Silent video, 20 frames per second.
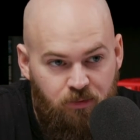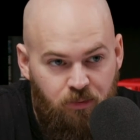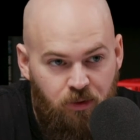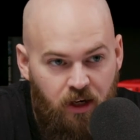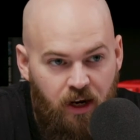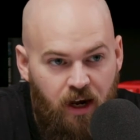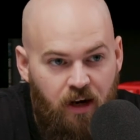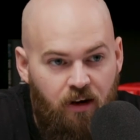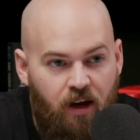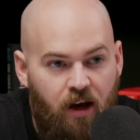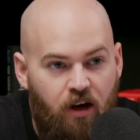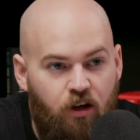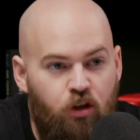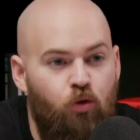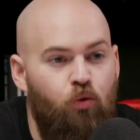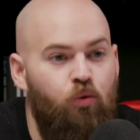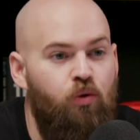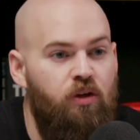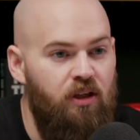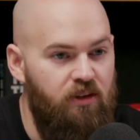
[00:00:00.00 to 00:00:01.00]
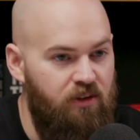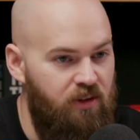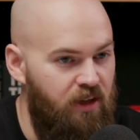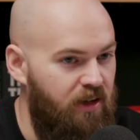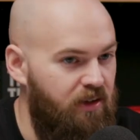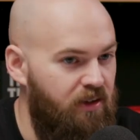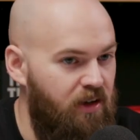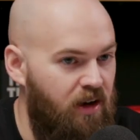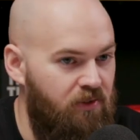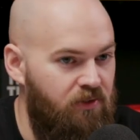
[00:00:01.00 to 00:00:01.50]
but how do you get
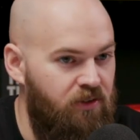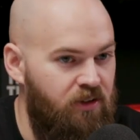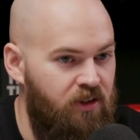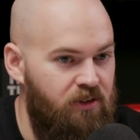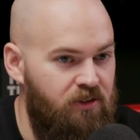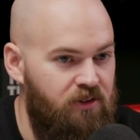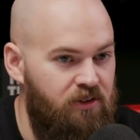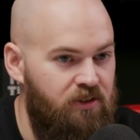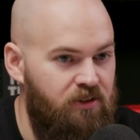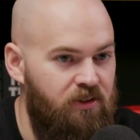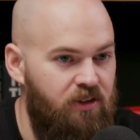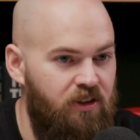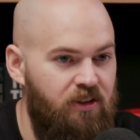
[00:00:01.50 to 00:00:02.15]
that confidence?